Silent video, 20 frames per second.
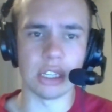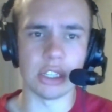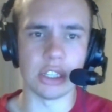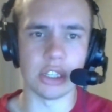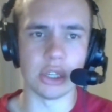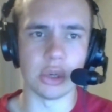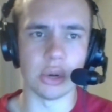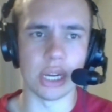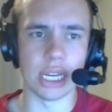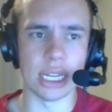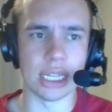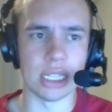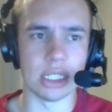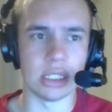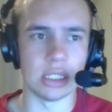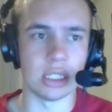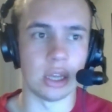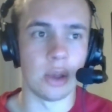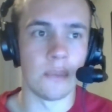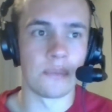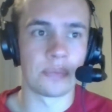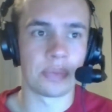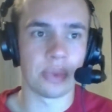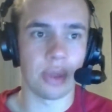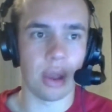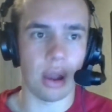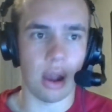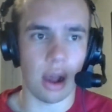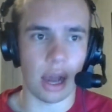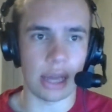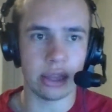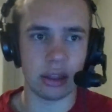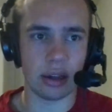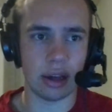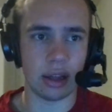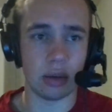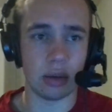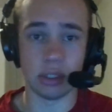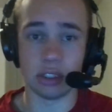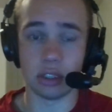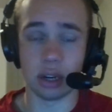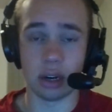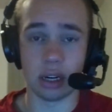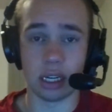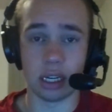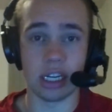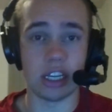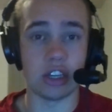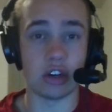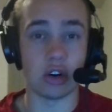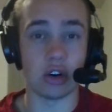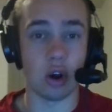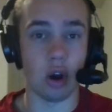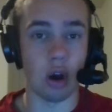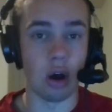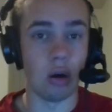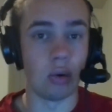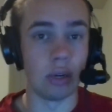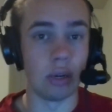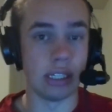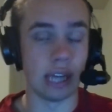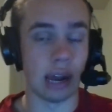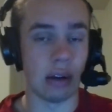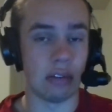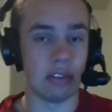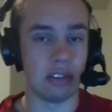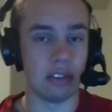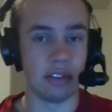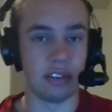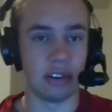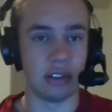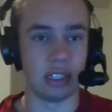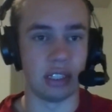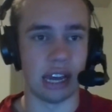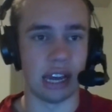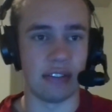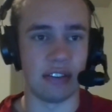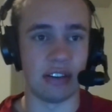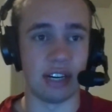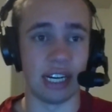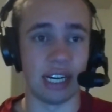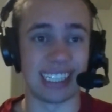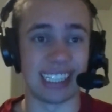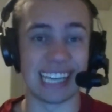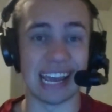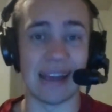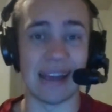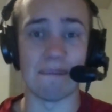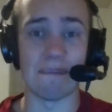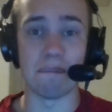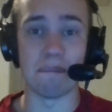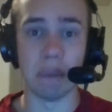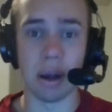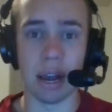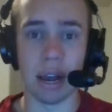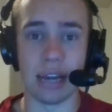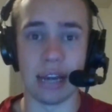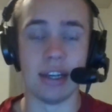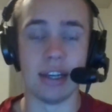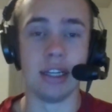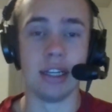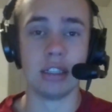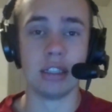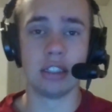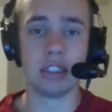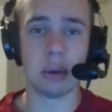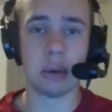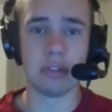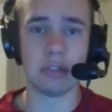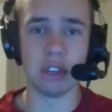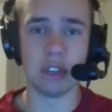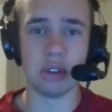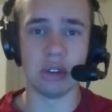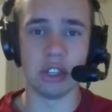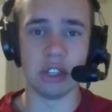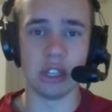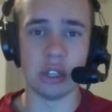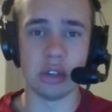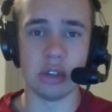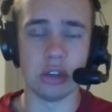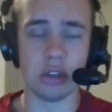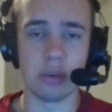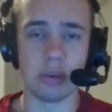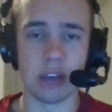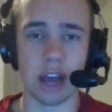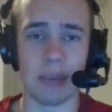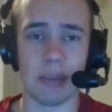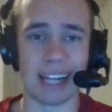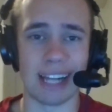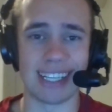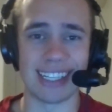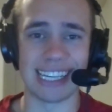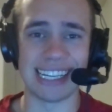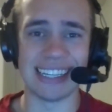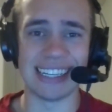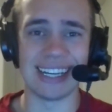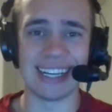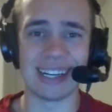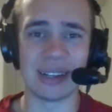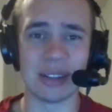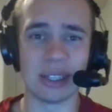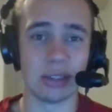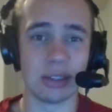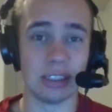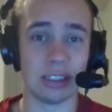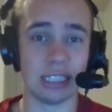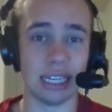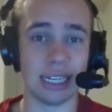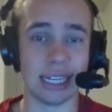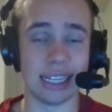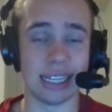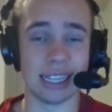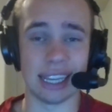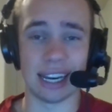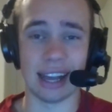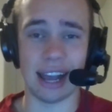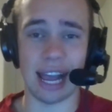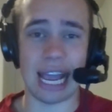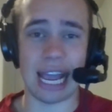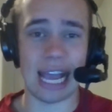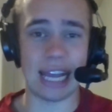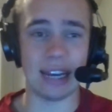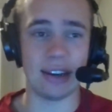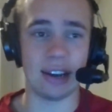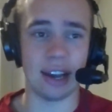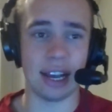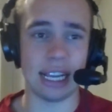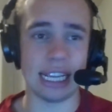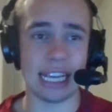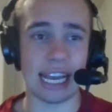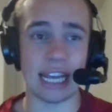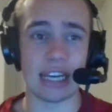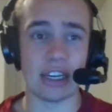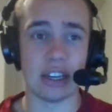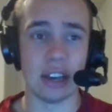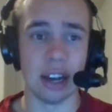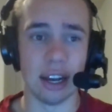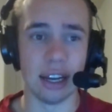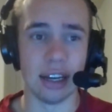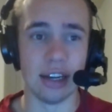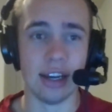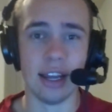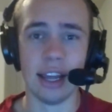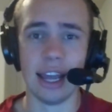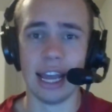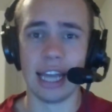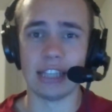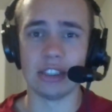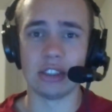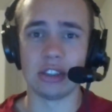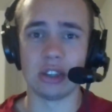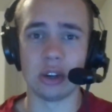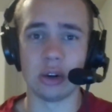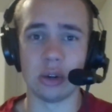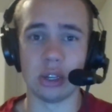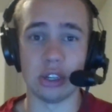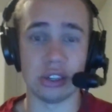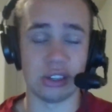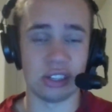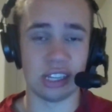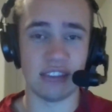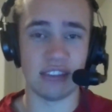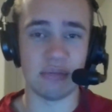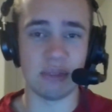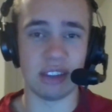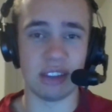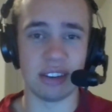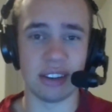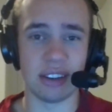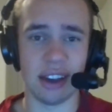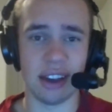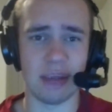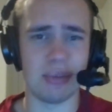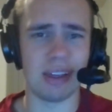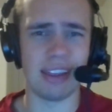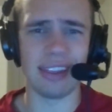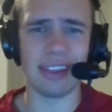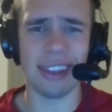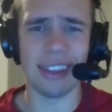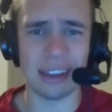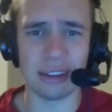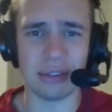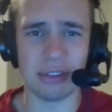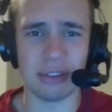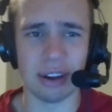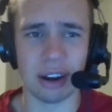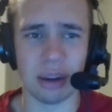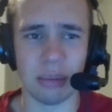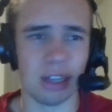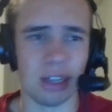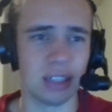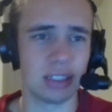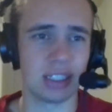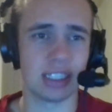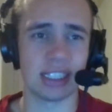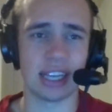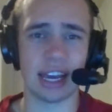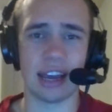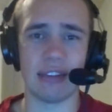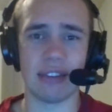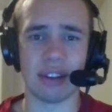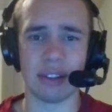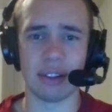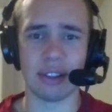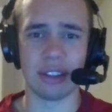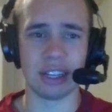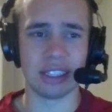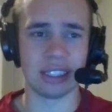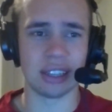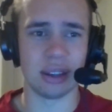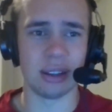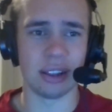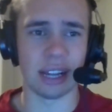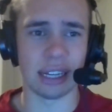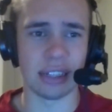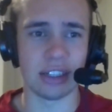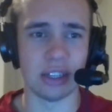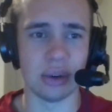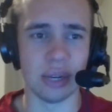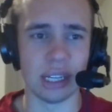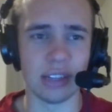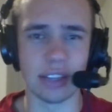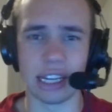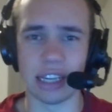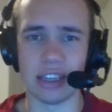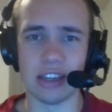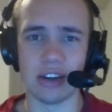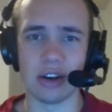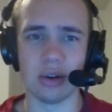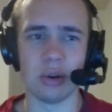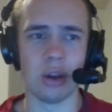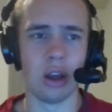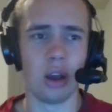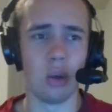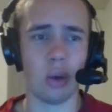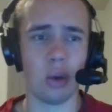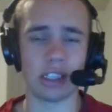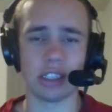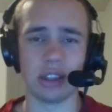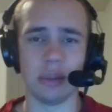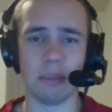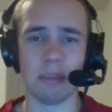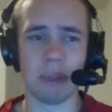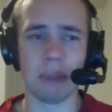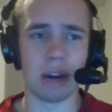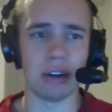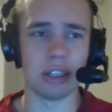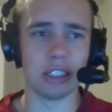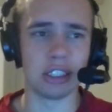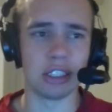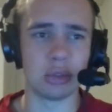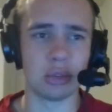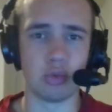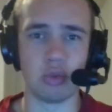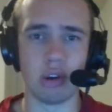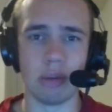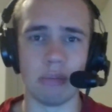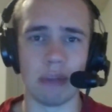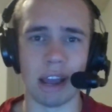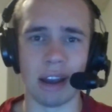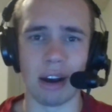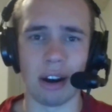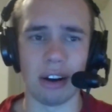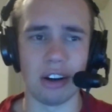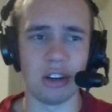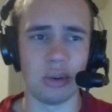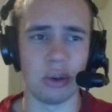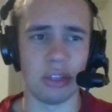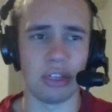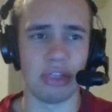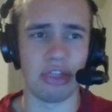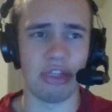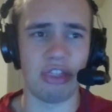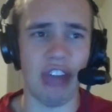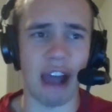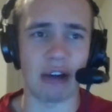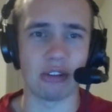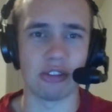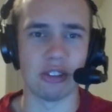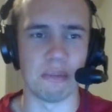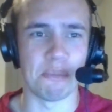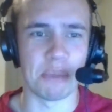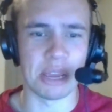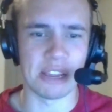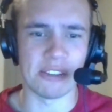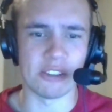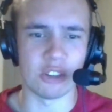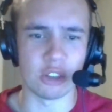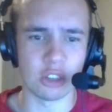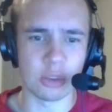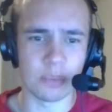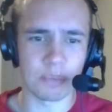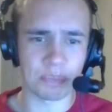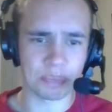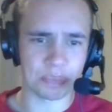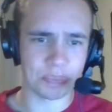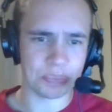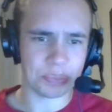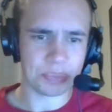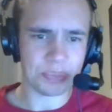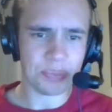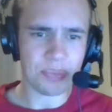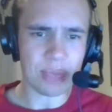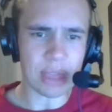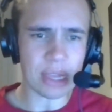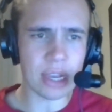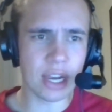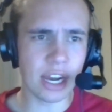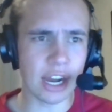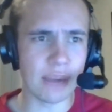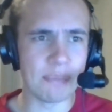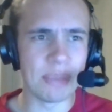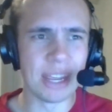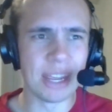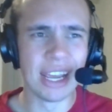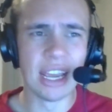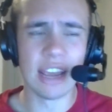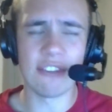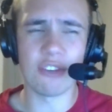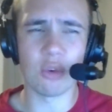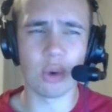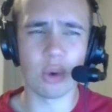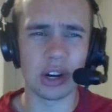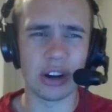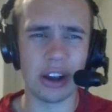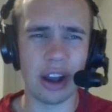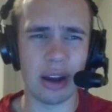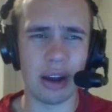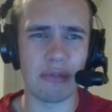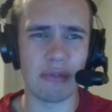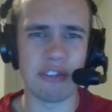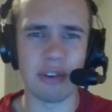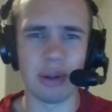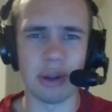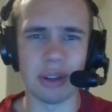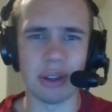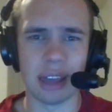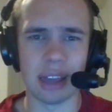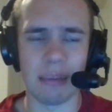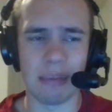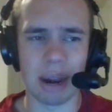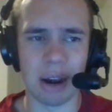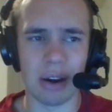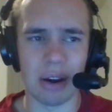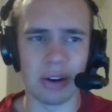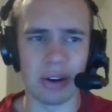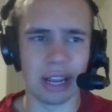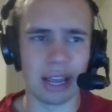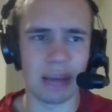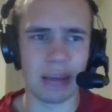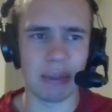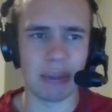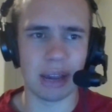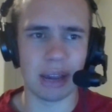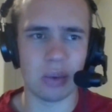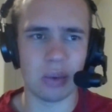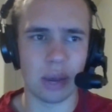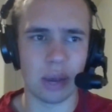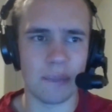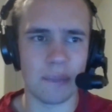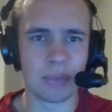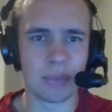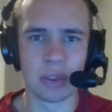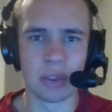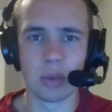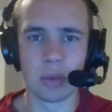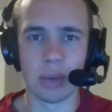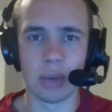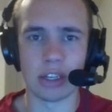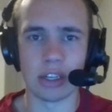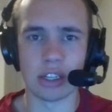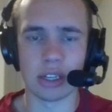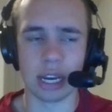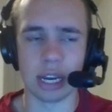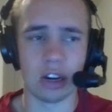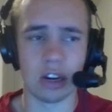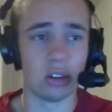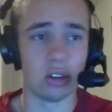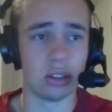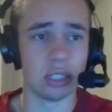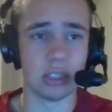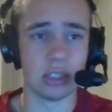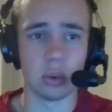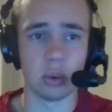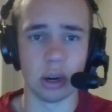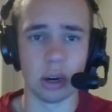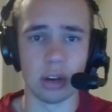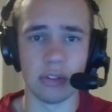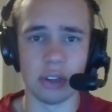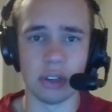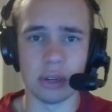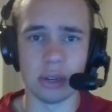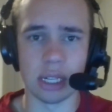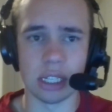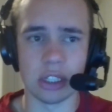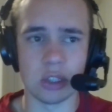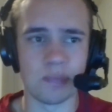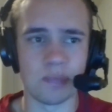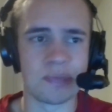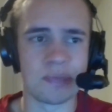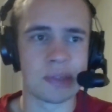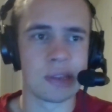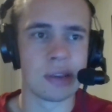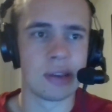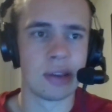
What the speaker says: thing, too, is I thought that with targeting, you're always out for the first half of the next game. But some of you in the YouTube comments did a little digging that I had not yet done. And so you saved me the time. Thank you very much, because I have other things I like doing, like, you know, watching the Mariners rip my heart into 1,000 pieces. If you're wondering how I'm feeling with that Mariner game, by the way, which I know at least one of you is,